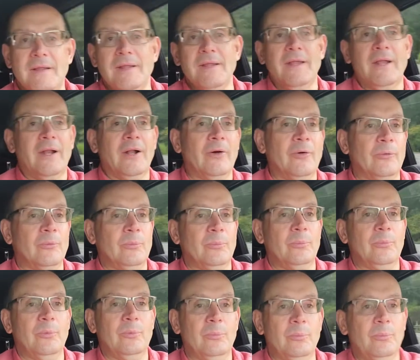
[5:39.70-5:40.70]
You know,
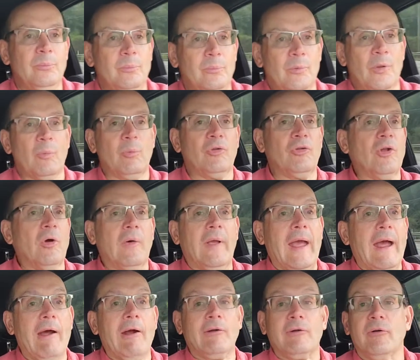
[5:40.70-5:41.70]
there was no
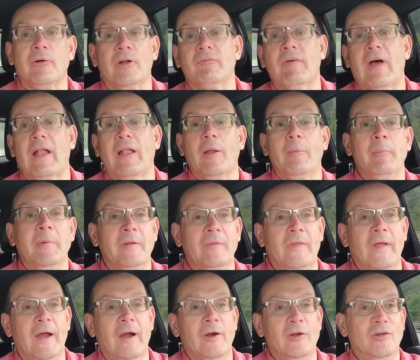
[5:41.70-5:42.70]
character development
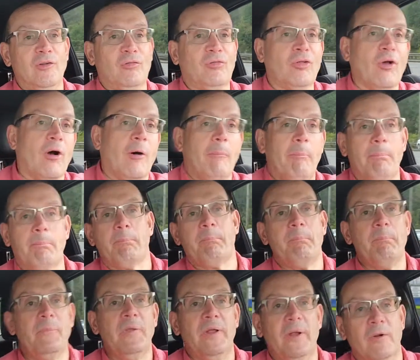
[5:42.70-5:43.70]
there. You saw,
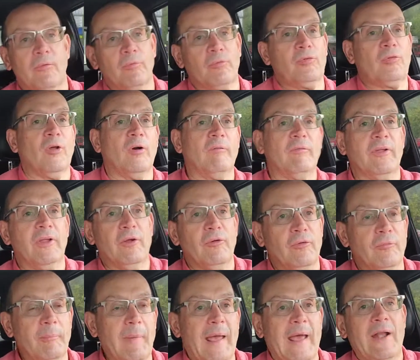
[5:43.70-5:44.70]
you know,
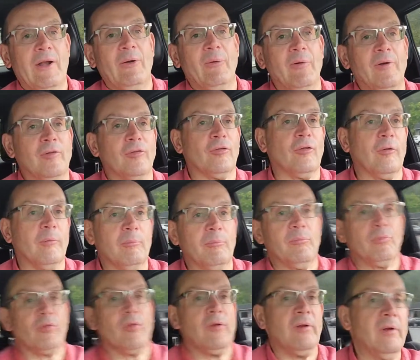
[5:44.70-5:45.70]
Silvio's
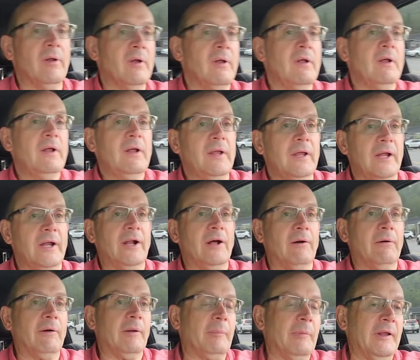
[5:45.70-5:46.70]
mannerisms. You
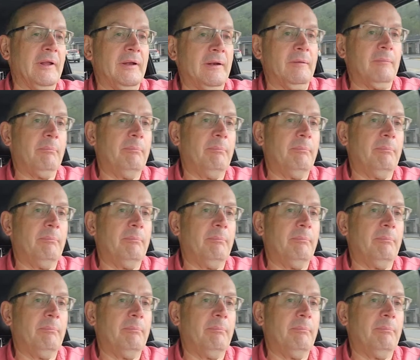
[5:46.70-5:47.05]
know, I mean,